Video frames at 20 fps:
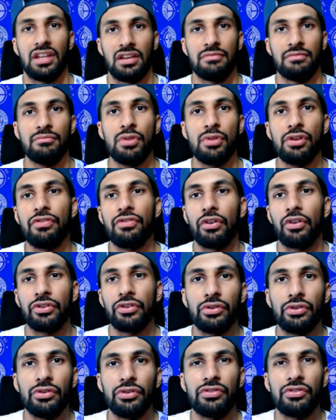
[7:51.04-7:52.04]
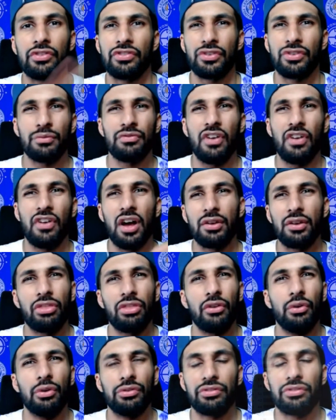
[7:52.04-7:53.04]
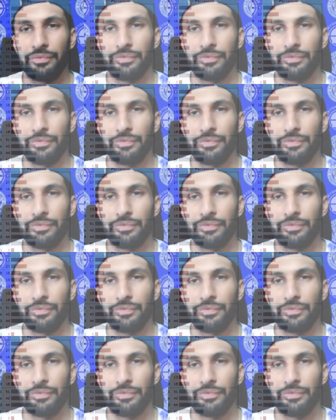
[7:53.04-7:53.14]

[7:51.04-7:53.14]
move on to some final thoughts.